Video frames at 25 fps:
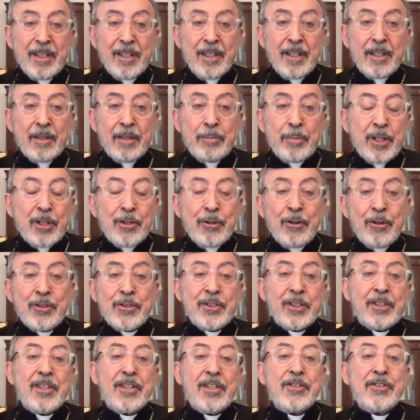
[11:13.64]
because
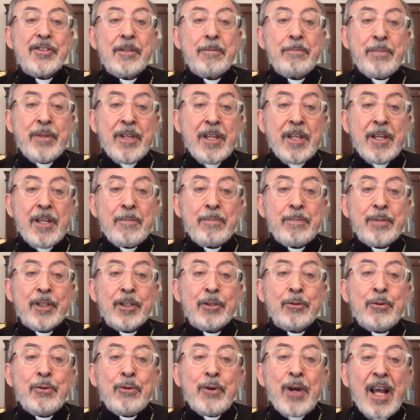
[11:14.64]
it is the
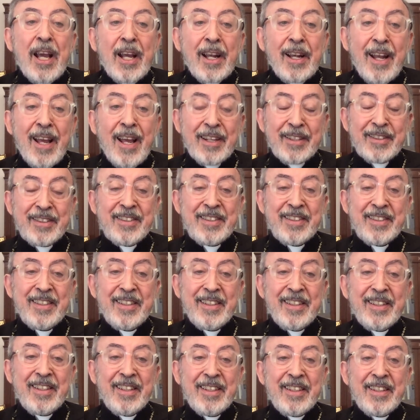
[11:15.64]
people who elect
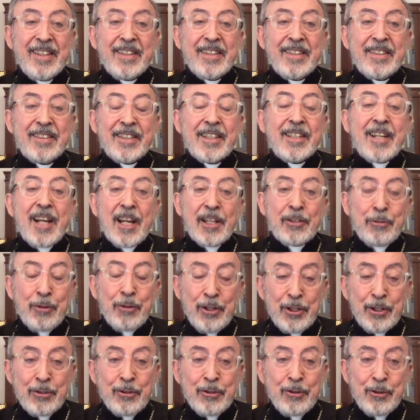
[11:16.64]
the
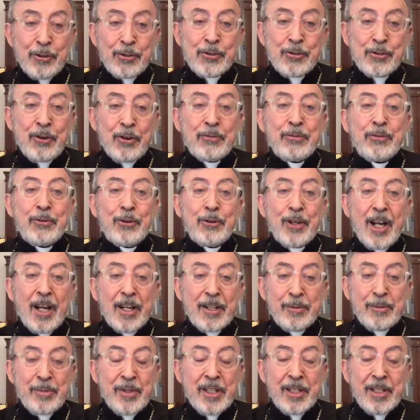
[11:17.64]
Catholicos of all
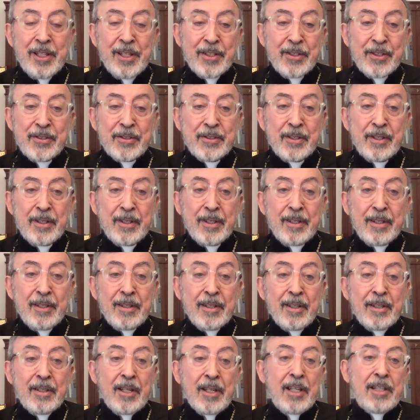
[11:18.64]
Armenians.
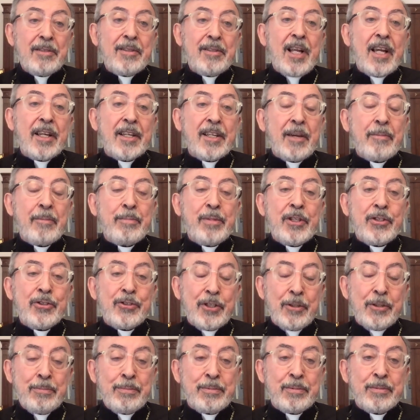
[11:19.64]
And like a
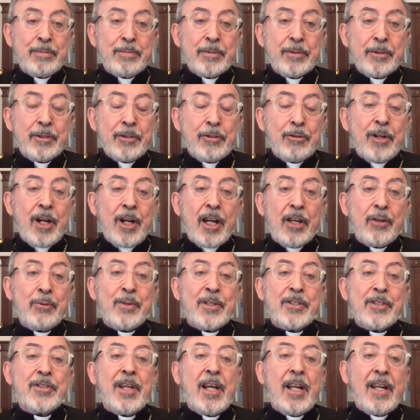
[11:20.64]
bishop, I
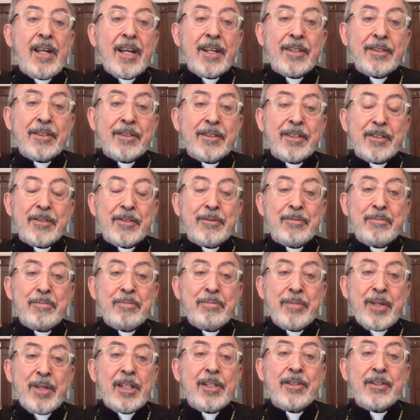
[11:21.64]
was elected
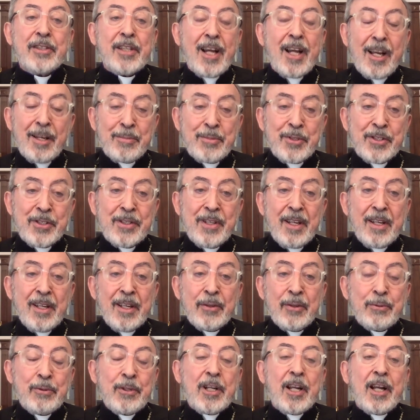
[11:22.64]
many times
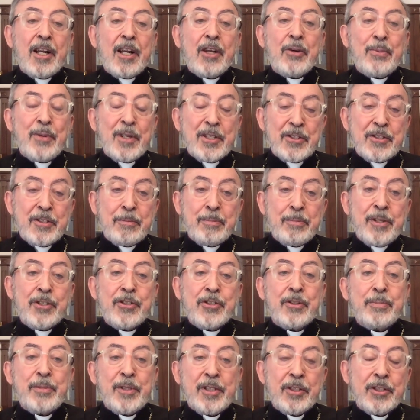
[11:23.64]
when I was the
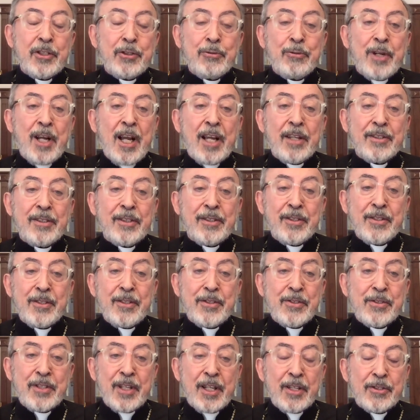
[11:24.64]
bishop in the United
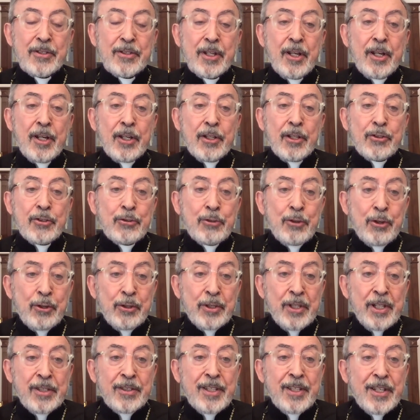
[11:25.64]
States. So
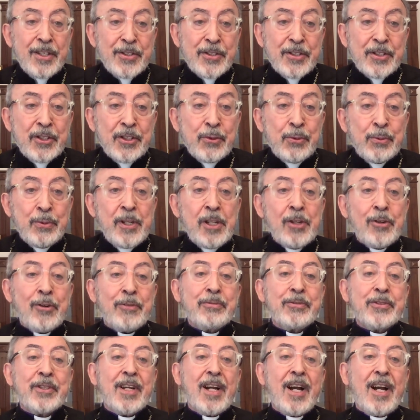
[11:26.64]
it is the will
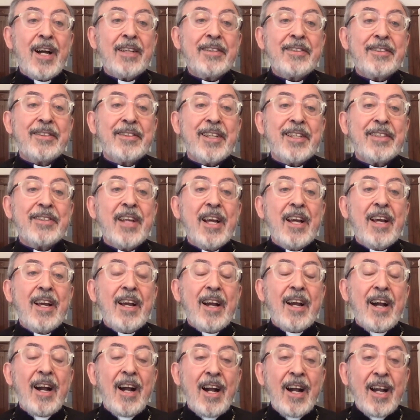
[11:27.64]
of God that
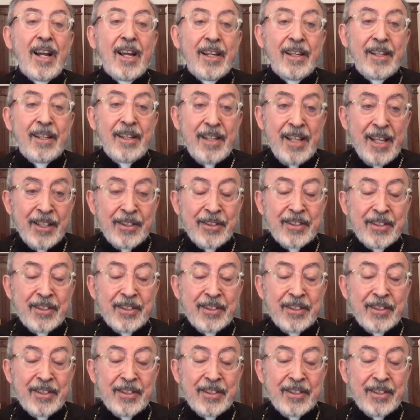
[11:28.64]
I lead